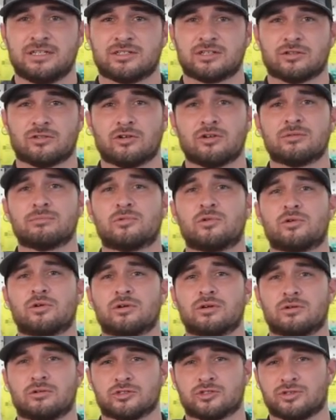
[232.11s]
To learn
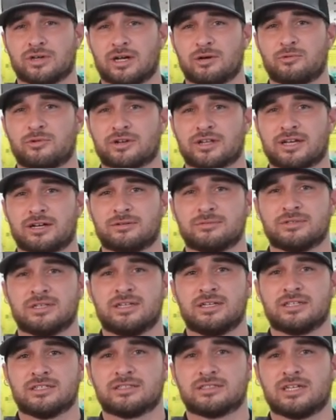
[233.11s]
more or try one out,
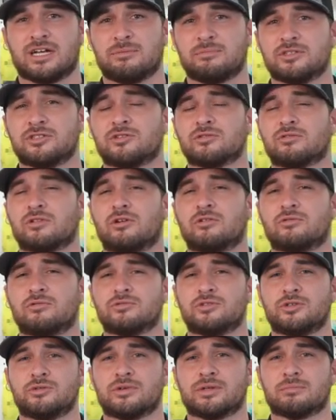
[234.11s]
stop at your
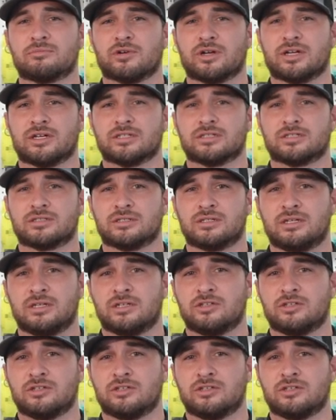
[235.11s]
local Ewing branch.